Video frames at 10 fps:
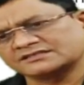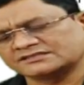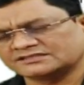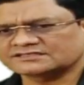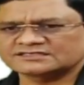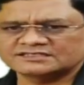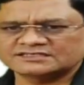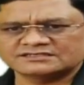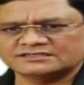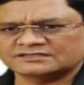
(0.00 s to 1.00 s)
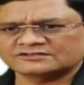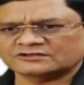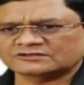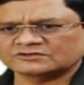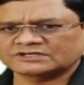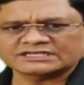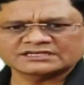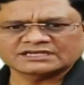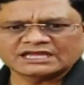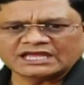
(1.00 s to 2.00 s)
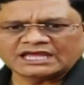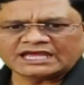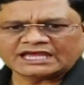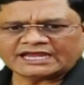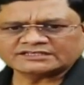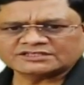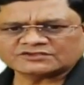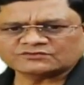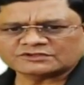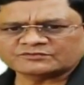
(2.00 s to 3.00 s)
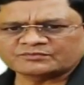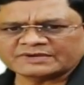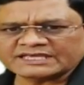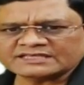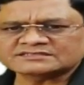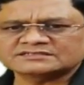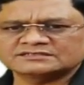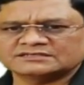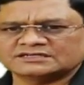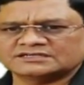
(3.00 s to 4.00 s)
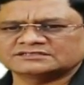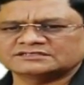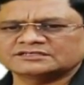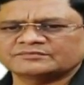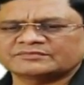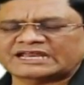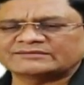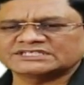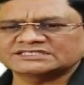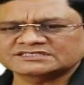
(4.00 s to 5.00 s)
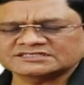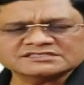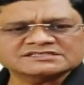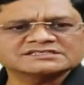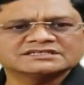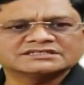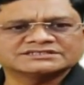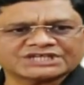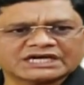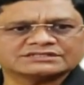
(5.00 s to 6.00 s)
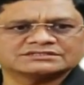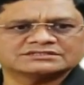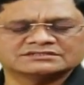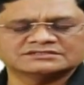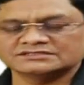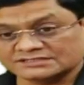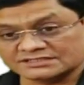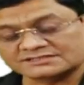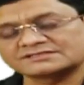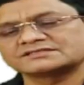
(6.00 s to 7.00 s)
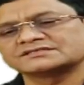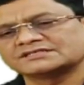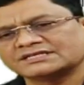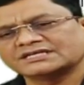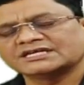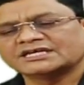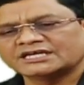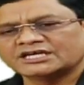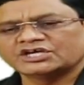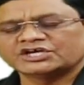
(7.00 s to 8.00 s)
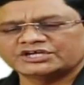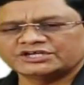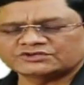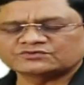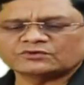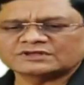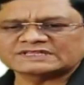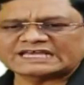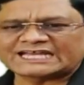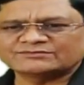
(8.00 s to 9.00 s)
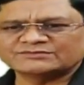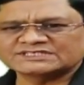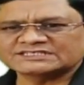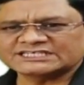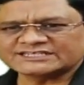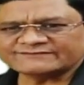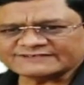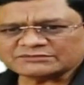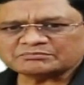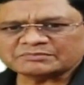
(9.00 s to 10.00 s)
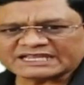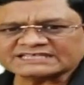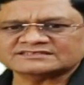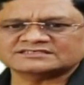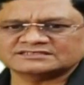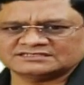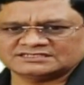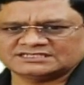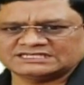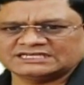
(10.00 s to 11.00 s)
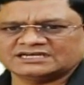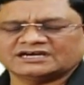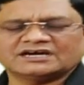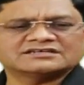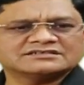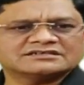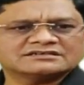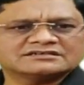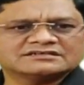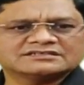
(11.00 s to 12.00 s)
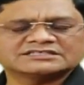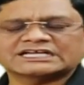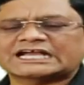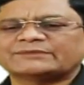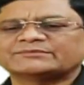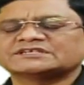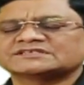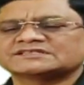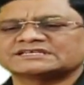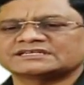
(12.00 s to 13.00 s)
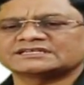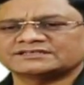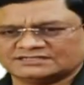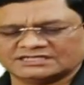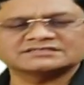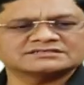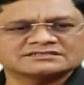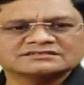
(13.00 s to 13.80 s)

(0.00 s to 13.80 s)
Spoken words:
Yes, is also correct. And this was placed under the Prime Minister's charge. Yes, it was administratively placed under the Cabinet Secretariat.